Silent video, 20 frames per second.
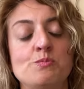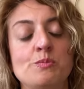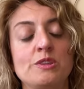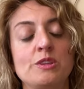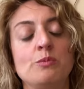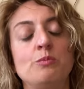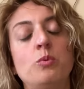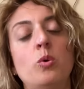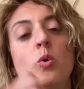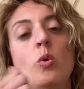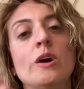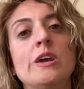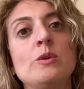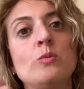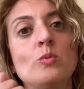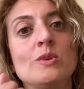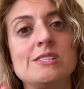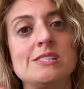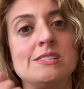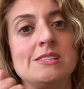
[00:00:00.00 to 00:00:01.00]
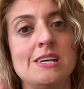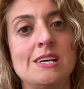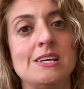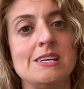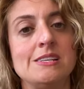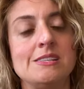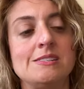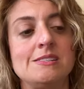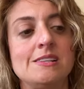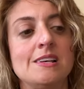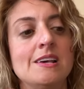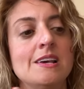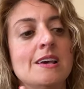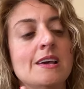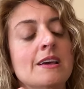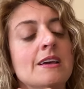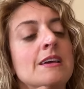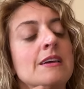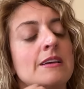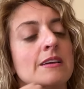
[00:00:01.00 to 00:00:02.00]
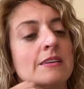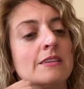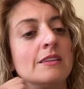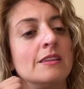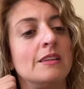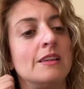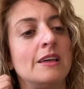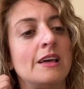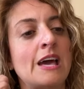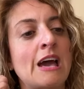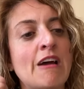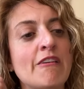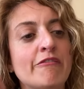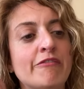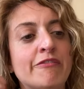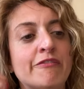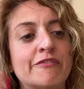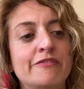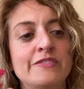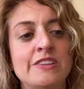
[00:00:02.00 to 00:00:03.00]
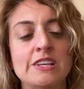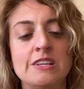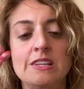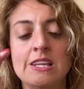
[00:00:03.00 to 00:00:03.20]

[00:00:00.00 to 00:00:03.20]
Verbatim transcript: But the point was this at the,